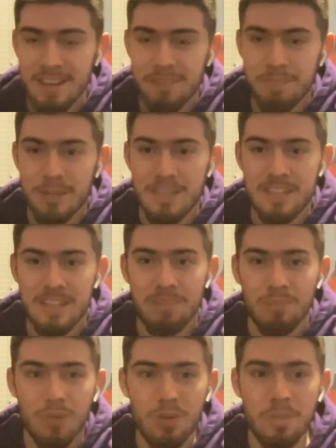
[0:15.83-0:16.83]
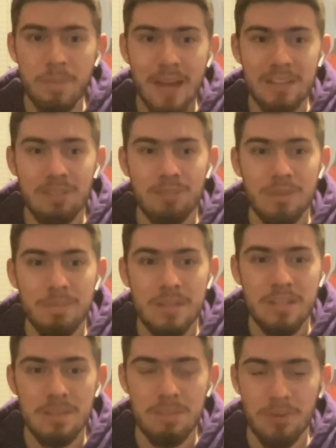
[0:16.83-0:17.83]
But welcome back to
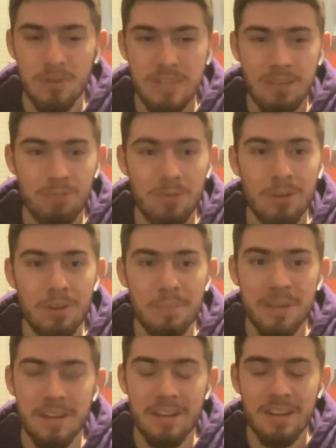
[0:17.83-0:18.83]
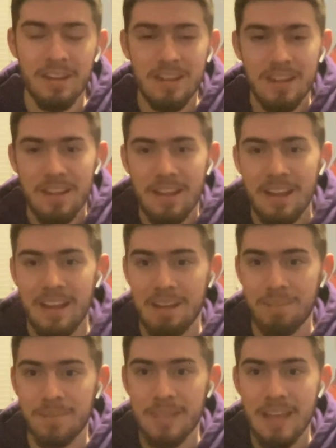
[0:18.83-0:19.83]
Three-Peat Sports, and welcome in.
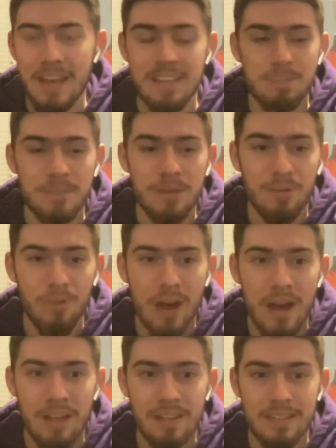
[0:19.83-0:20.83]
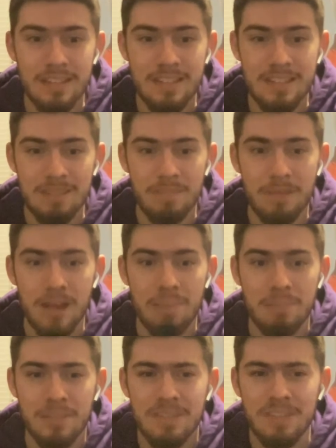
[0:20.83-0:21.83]
Yeah, it's been a while.
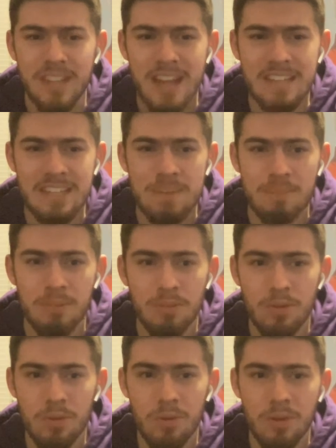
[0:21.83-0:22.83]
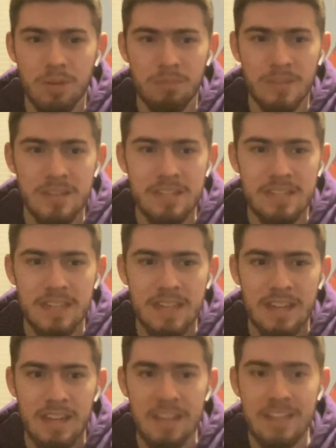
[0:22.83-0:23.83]
I believe the last time I recorded was
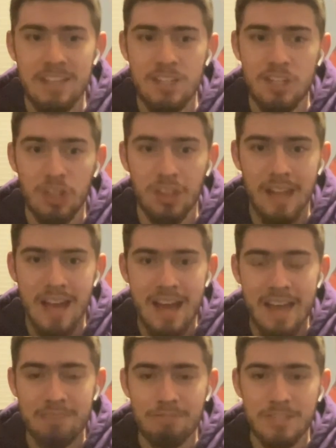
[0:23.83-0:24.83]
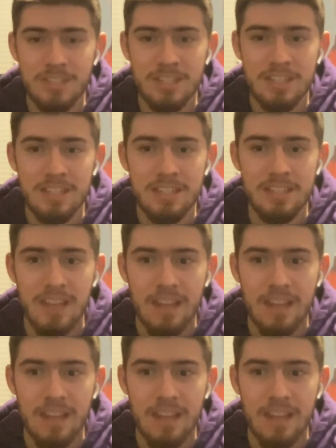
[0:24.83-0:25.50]
in July, which is